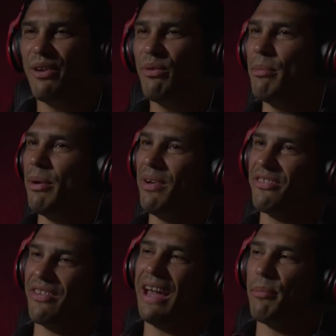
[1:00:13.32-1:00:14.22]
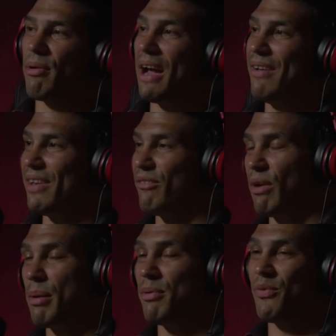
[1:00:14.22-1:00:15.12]
had to wet my whistle. I had a private
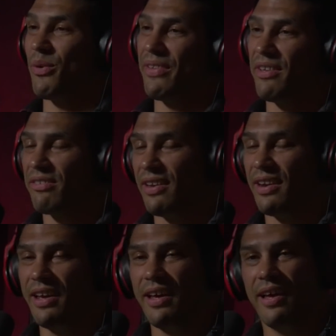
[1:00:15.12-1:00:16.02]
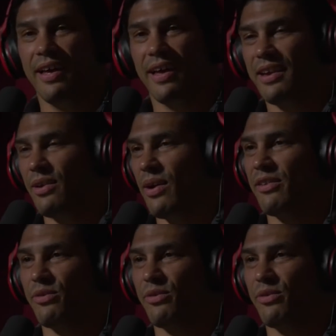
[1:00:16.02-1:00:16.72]
right before this, and I